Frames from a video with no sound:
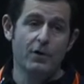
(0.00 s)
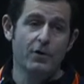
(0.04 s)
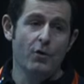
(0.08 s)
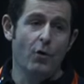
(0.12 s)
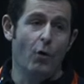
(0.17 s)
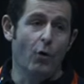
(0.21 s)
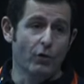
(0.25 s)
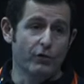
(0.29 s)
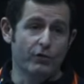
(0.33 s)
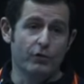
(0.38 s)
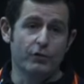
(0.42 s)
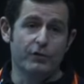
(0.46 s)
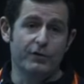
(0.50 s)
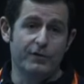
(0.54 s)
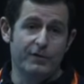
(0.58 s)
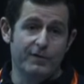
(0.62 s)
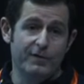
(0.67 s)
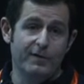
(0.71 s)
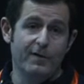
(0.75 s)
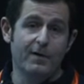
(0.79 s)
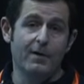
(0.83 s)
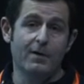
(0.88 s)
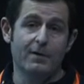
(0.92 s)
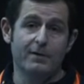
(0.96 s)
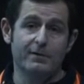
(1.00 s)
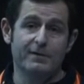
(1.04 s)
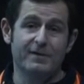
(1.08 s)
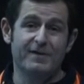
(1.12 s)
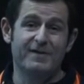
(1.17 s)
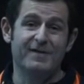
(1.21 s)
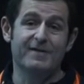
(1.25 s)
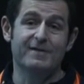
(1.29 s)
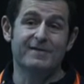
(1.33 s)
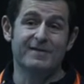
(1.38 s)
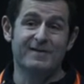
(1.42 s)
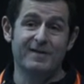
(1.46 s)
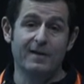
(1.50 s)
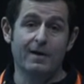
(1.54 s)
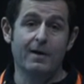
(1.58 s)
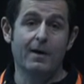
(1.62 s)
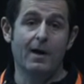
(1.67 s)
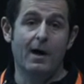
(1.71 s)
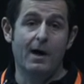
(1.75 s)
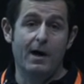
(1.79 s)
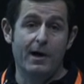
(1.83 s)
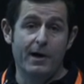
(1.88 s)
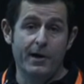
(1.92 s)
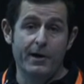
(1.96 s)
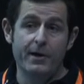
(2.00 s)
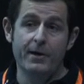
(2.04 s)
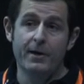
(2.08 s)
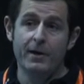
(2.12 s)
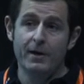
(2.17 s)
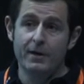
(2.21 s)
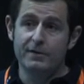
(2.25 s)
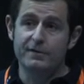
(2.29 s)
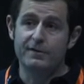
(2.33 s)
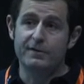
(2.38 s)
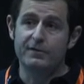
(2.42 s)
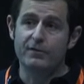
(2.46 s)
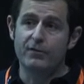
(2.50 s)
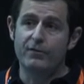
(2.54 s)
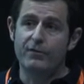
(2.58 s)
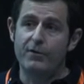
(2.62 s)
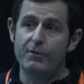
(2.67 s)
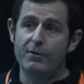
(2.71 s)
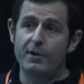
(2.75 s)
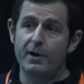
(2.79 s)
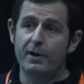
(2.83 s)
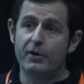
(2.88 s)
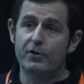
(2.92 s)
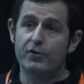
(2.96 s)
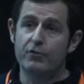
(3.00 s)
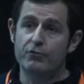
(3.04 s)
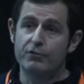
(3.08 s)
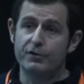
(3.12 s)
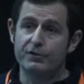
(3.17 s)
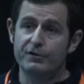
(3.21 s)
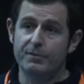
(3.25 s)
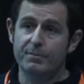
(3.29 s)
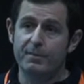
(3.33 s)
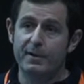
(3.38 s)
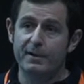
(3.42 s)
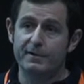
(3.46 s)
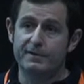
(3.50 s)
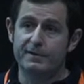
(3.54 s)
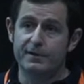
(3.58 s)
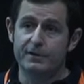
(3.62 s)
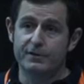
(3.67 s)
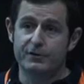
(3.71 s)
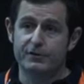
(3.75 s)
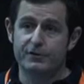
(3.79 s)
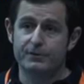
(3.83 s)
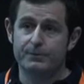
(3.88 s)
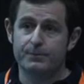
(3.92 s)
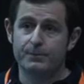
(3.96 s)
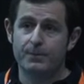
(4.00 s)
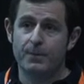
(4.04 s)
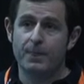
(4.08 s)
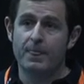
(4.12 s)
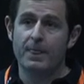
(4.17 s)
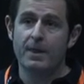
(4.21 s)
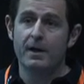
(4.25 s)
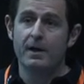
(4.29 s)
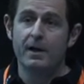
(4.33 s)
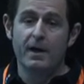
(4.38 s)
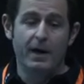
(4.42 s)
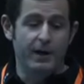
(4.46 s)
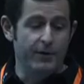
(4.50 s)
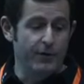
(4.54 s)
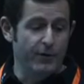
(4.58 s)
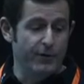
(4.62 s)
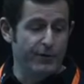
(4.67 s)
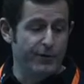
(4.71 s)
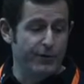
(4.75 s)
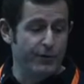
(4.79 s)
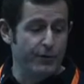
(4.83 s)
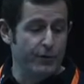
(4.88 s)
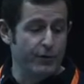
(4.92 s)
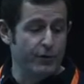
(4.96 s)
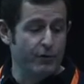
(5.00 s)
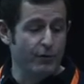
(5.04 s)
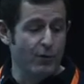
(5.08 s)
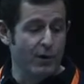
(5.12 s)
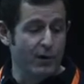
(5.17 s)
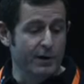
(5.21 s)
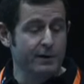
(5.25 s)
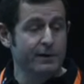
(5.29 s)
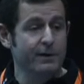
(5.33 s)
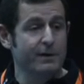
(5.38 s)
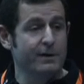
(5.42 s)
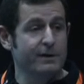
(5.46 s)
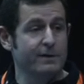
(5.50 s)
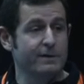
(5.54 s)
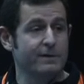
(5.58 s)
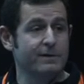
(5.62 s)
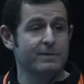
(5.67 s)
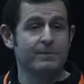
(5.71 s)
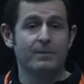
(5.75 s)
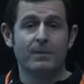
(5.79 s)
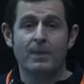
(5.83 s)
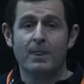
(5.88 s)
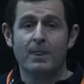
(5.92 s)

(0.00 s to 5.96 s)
Although this is still high, this is a very encouraging message. And the third one is